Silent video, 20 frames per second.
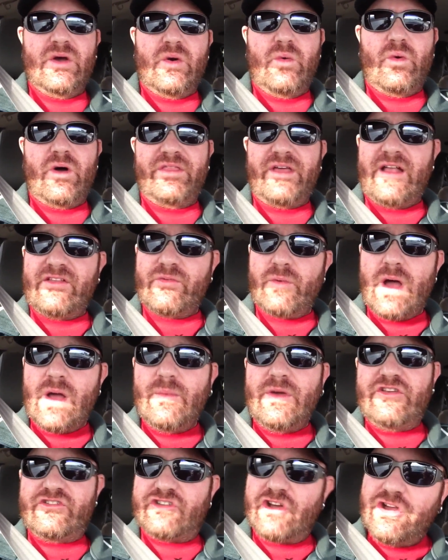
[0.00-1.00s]
Well, that's why
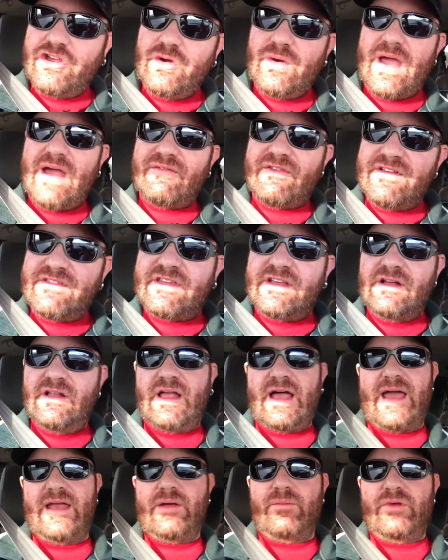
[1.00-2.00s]
we show you every single
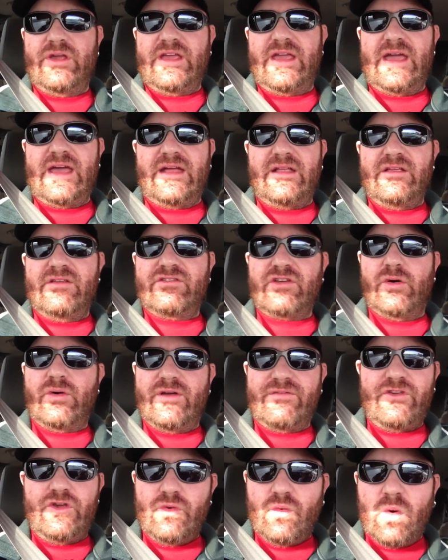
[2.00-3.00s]
item we get. So
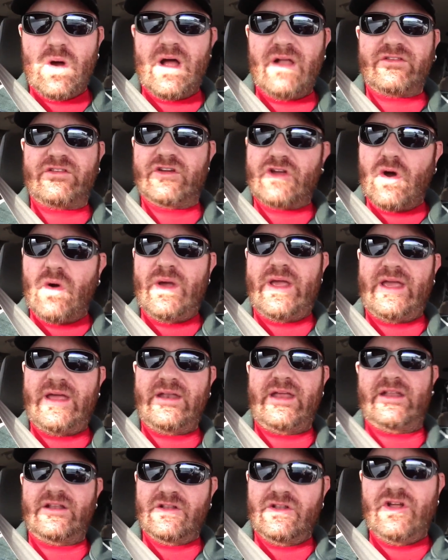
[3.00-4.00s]
if you want to go
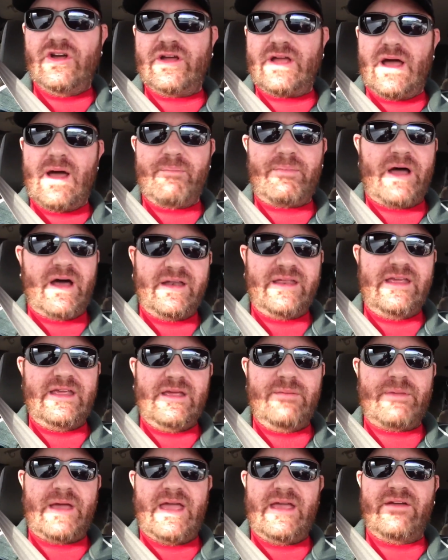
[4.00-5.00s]
in and look up on
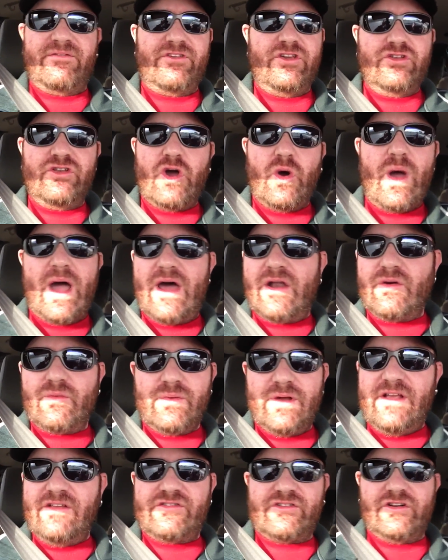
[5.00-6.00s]
eBay, if you know how to
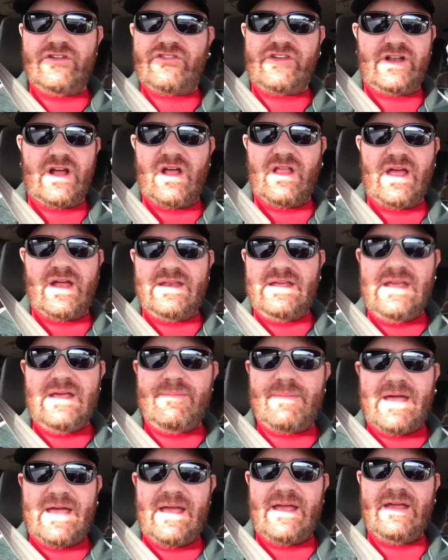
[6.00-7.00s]
research it all on
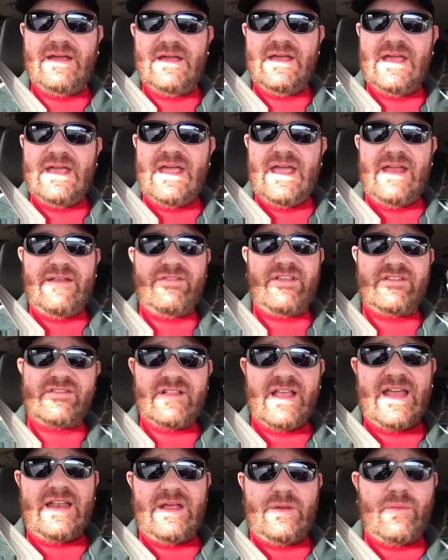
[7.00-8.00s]
eBay, and if this
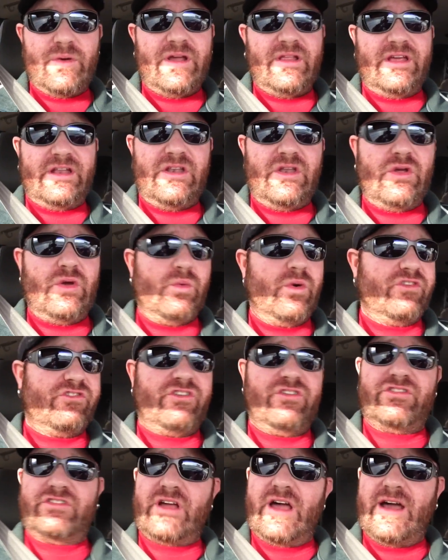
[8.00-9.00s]
lady really knew what
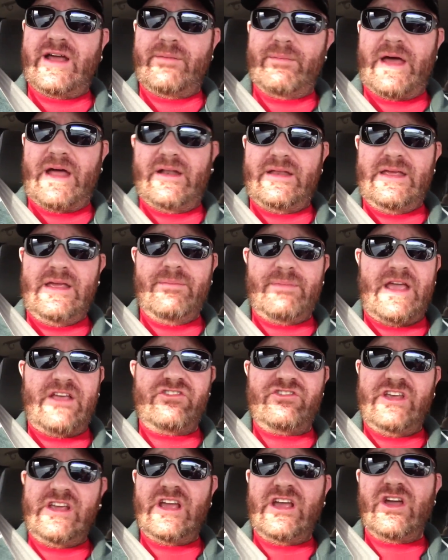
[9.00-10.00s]
she was talking about on eBay,
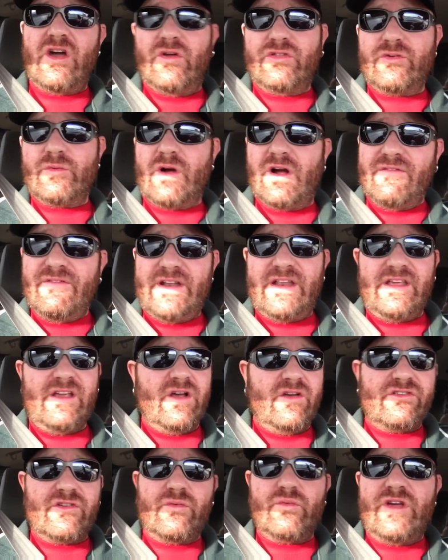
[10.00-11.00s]
she could go through our
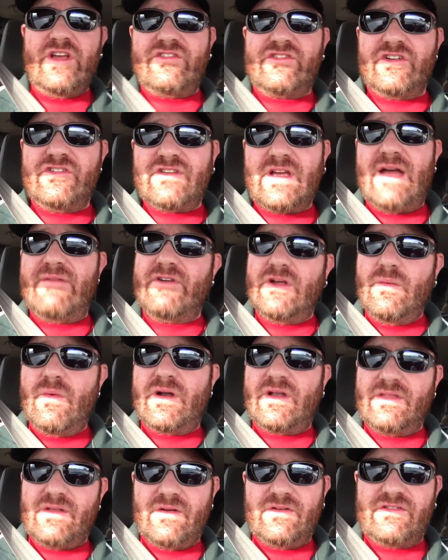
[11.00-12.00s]
videos and research every
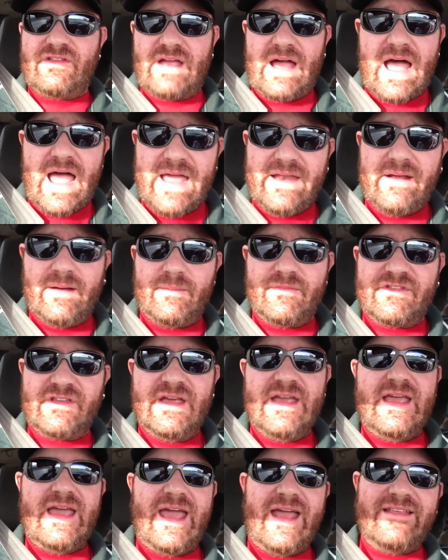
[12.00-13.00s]
one of those items
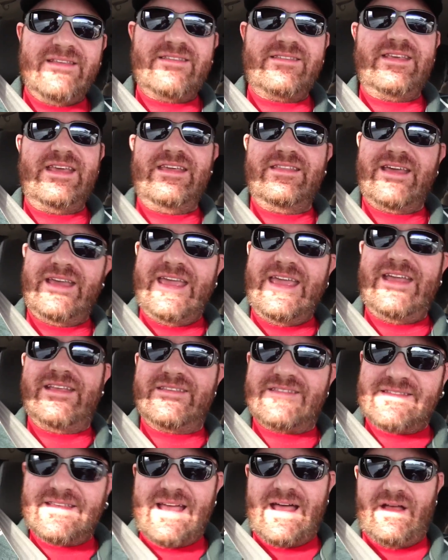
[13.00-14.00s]
and see that it
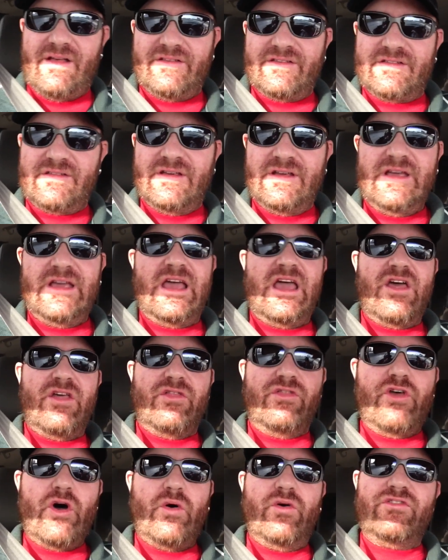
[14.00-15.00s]
sells.
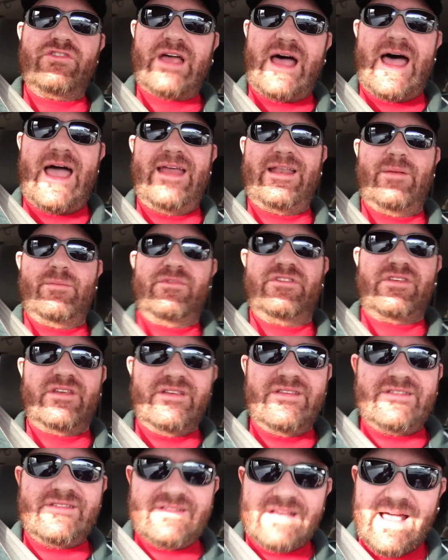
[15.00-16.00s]
Those items
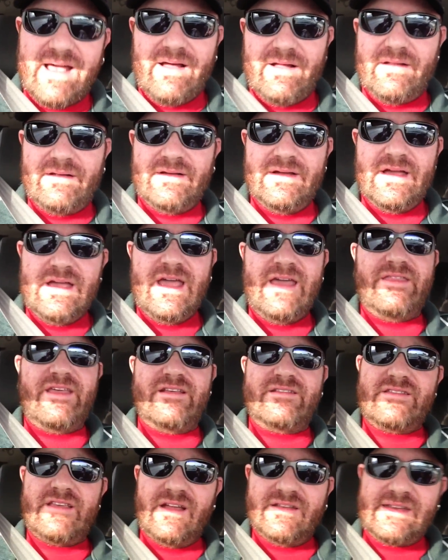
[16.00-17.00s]
sell. They
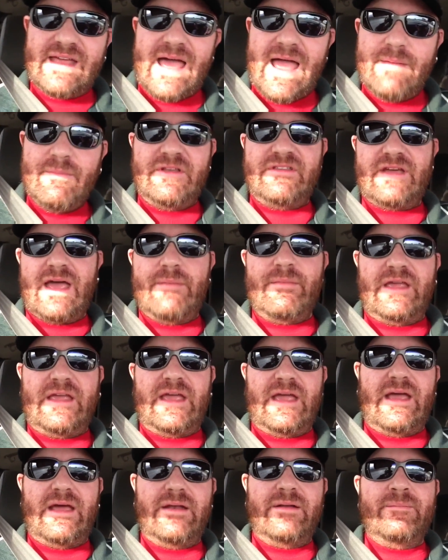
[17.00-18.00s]
sell time and time
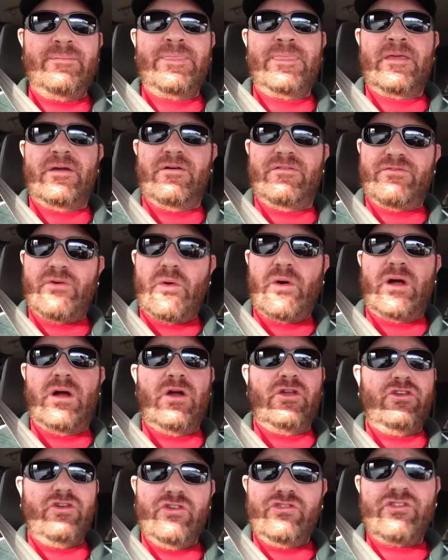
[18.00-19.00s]
again for
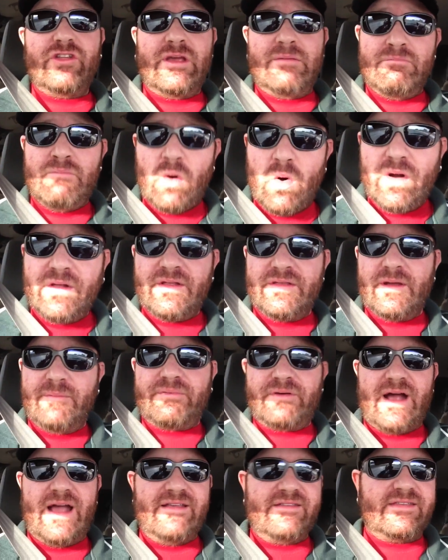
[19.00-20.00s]
usually more than the
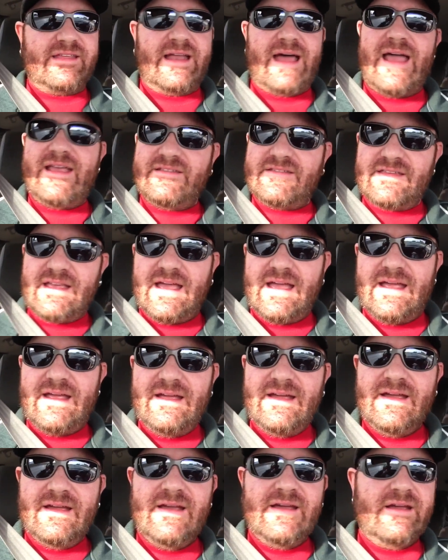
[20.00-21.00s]
price that I say,
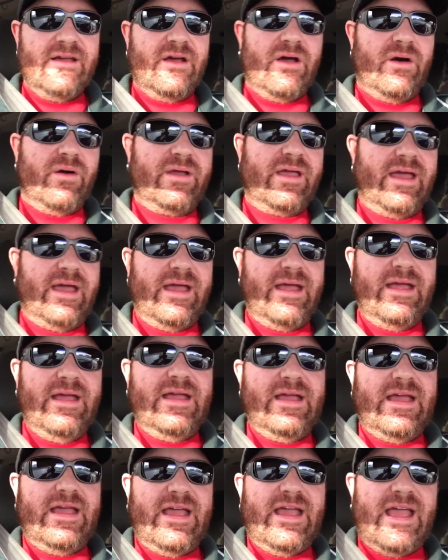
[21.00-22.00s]
okay?
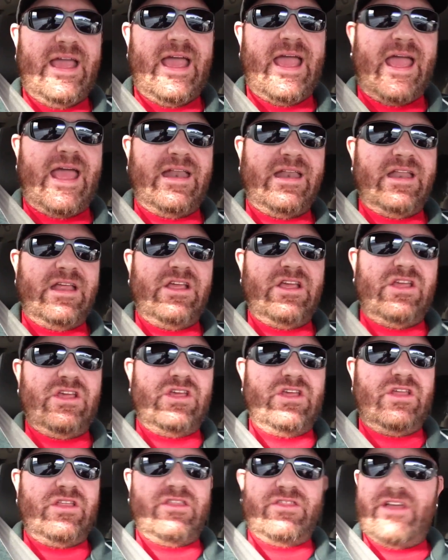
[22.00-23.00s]
And
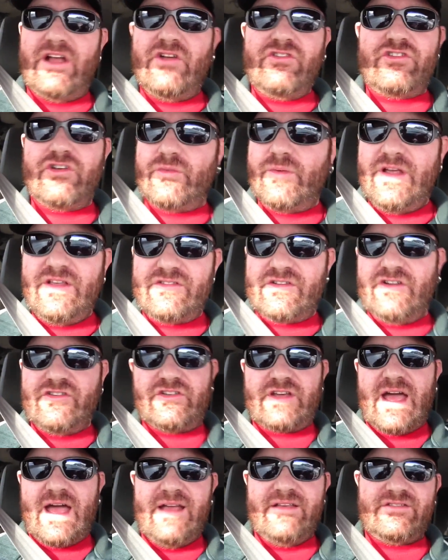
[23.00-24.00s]
there's your
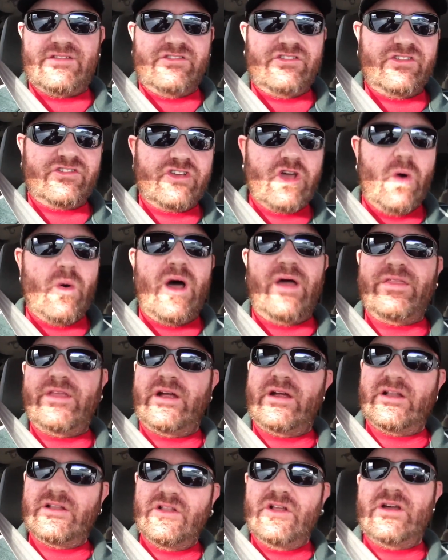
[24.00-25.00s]
research, guys. Just go on
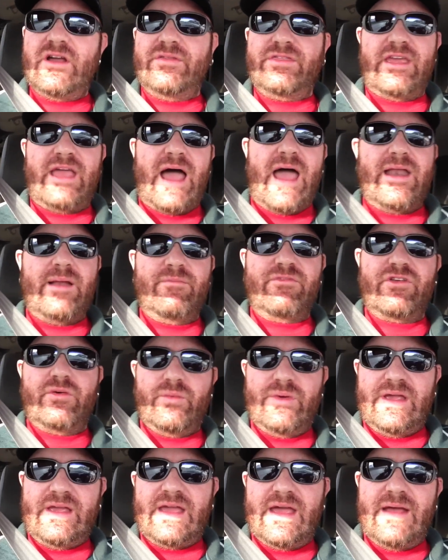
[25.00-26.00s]
there and look up the items that
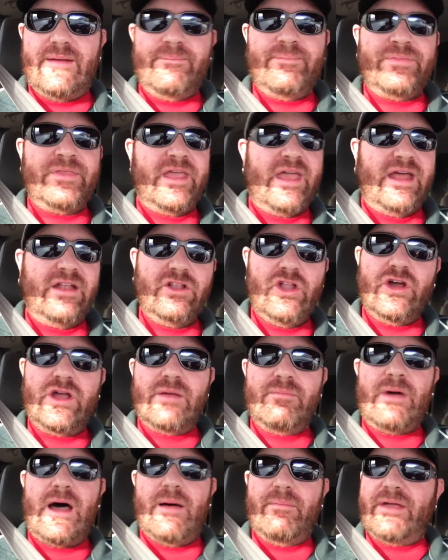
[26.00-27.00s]
we get and look
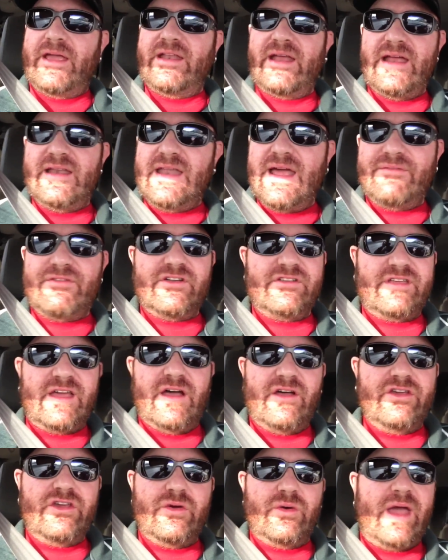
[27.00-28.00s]
them up. And I never
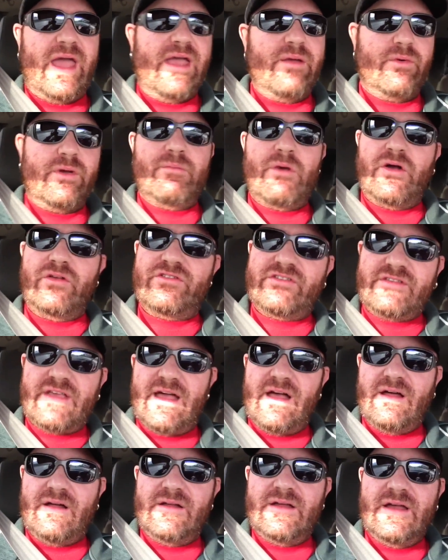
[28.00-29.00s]
tell you, hey, remotes
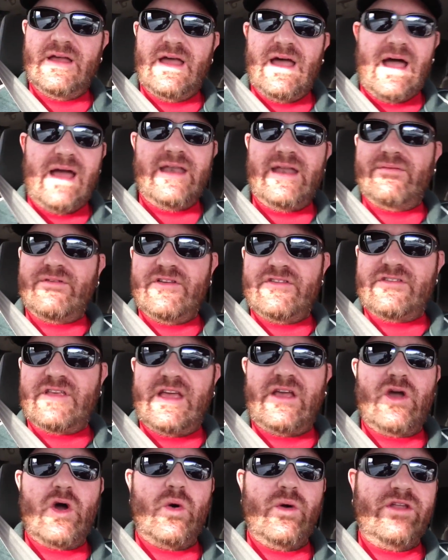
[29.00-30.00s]
sell. I never
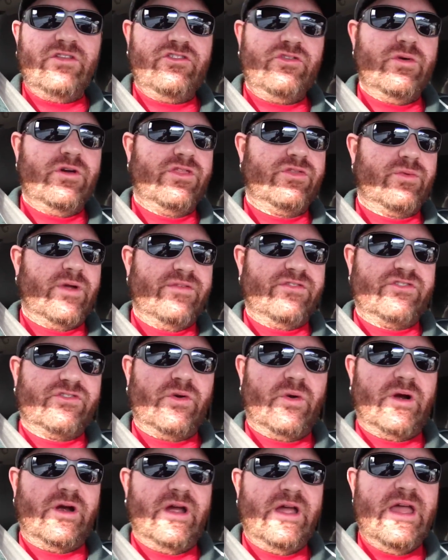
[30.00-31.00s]
say go into a thrift
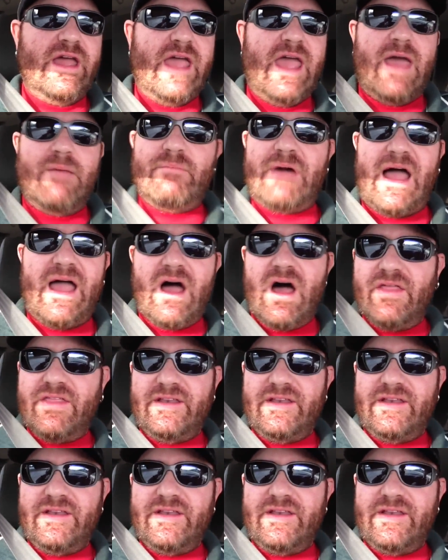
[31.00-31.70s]
store and buy all